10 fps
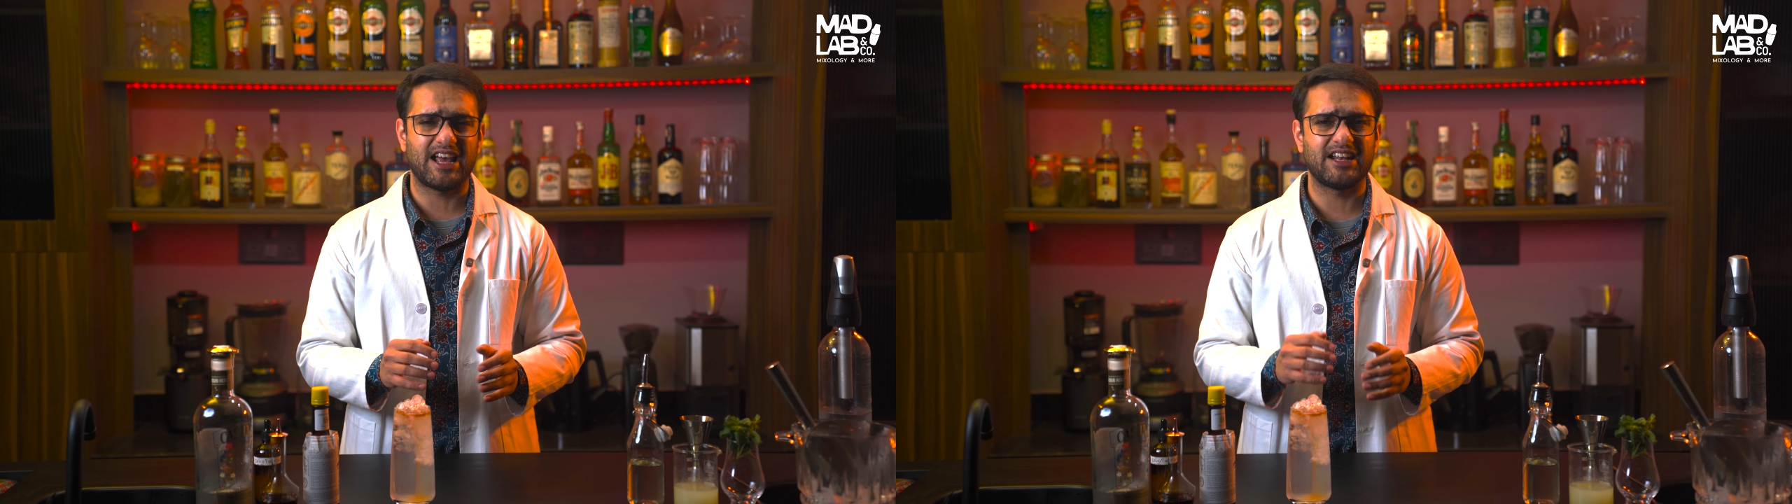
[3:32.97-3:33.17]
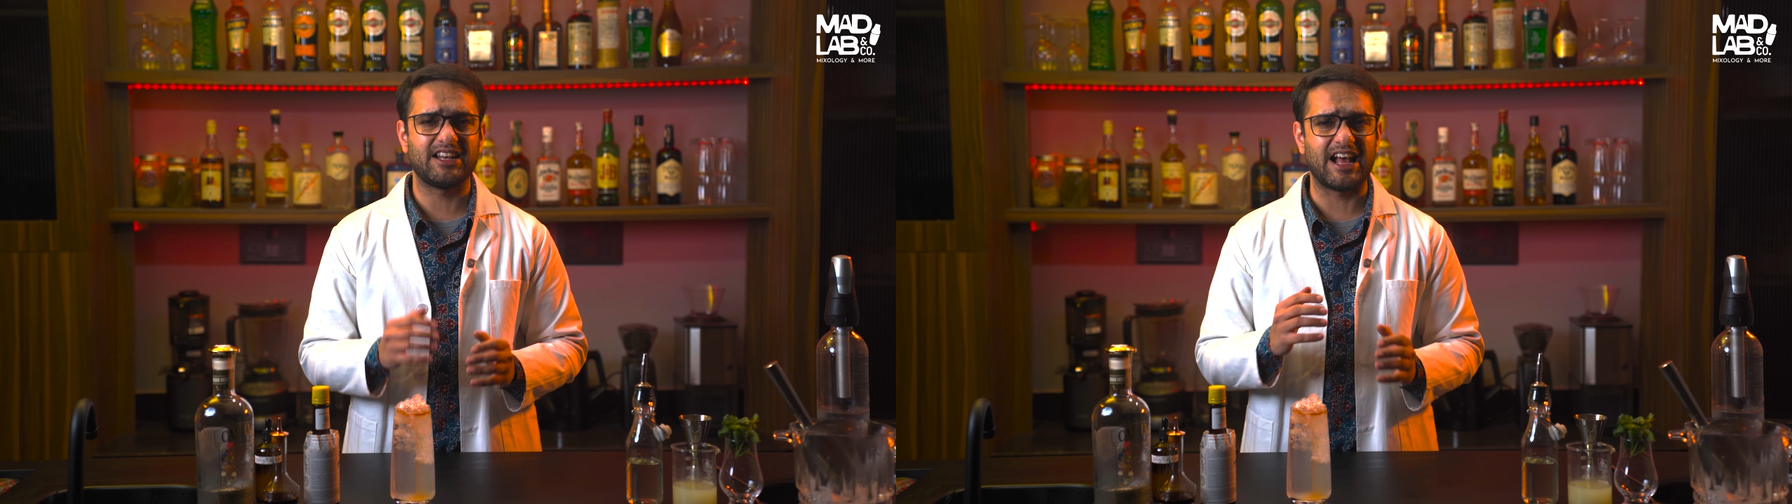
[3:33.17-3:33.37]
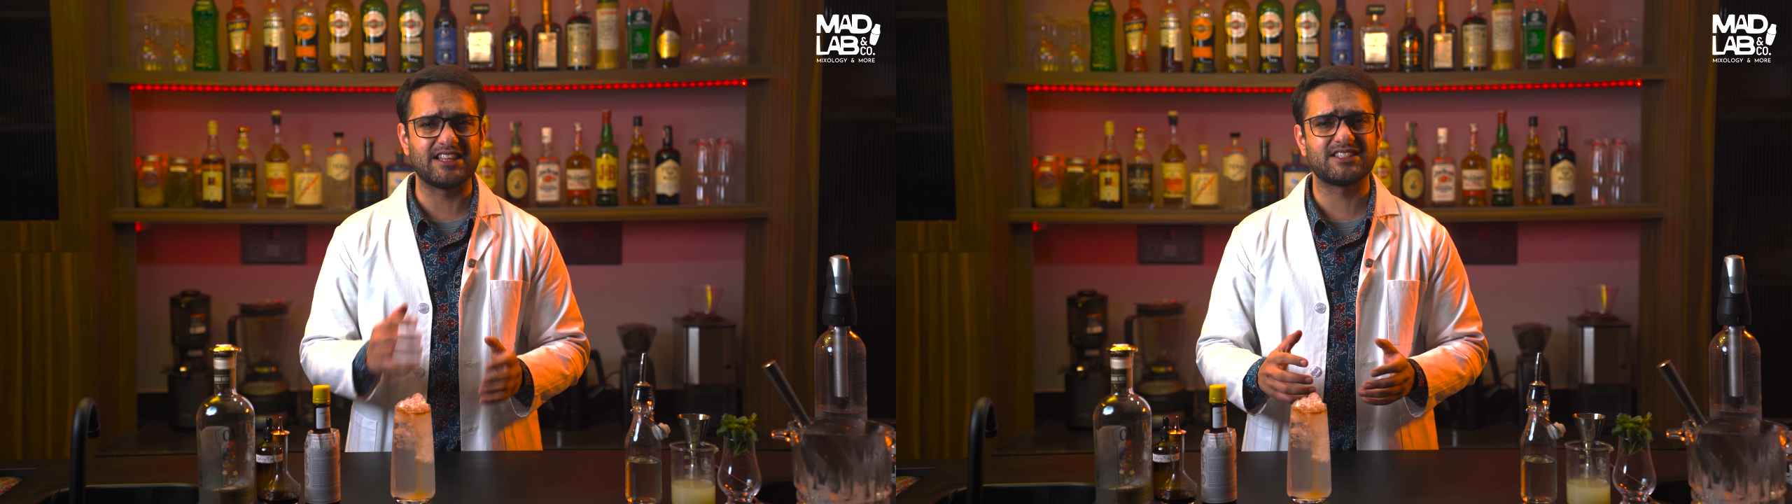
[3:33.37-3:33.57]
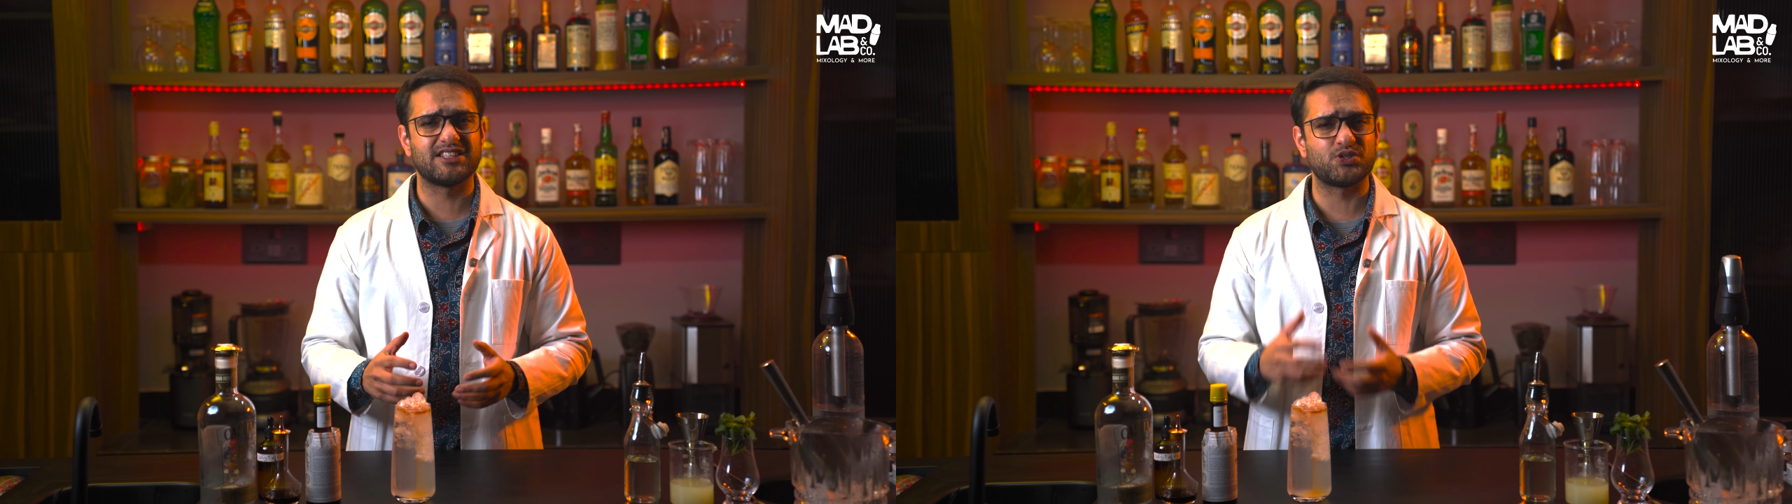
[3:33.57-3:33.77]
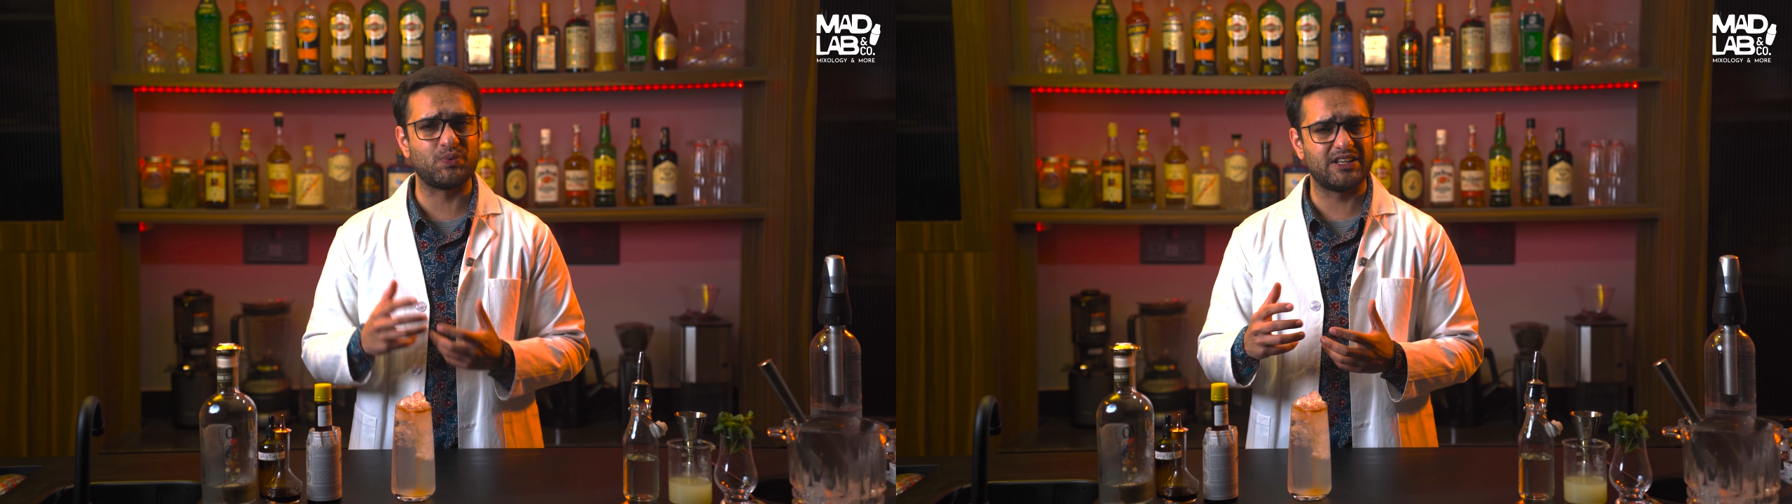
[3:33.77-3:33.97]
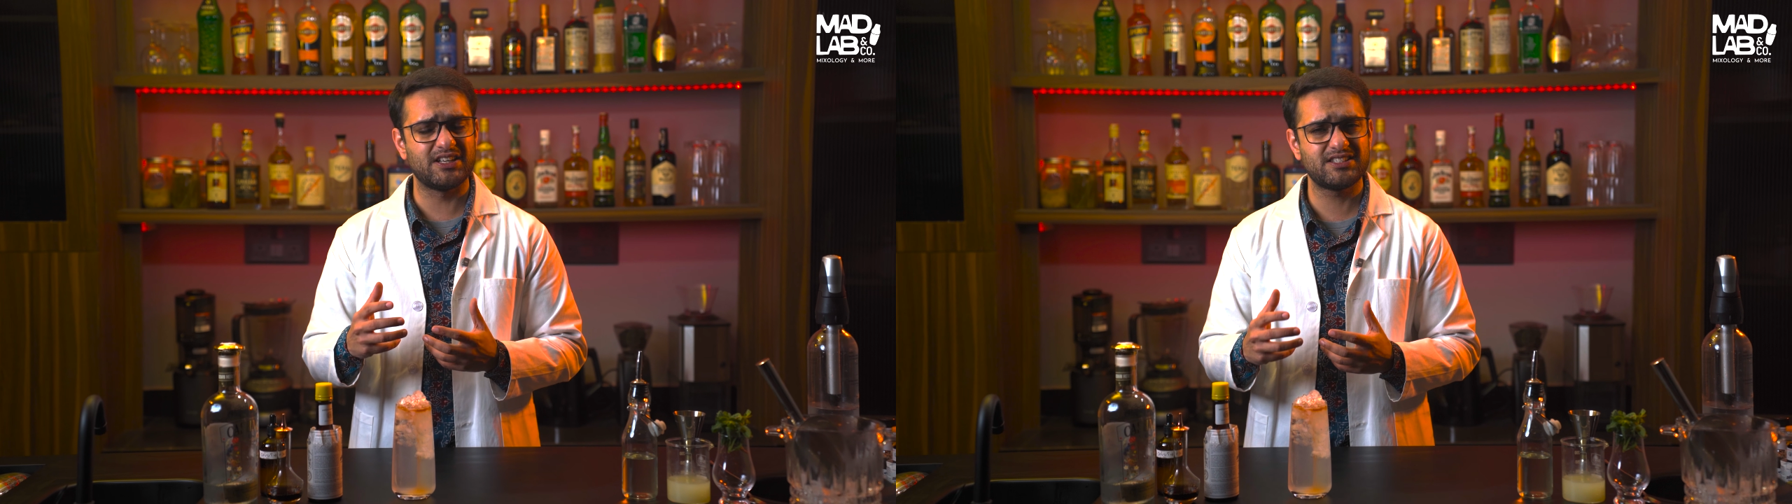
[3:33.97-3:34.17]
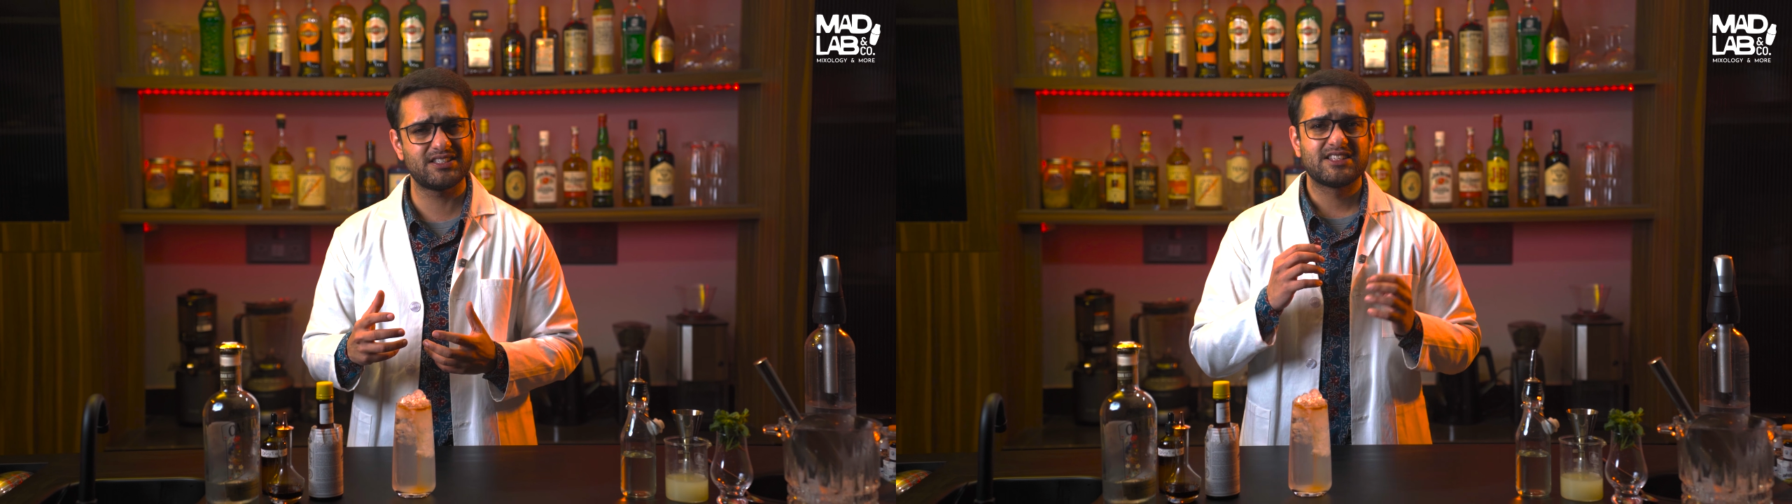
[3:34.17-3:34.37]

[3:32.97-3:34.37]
and enhances the sweetness,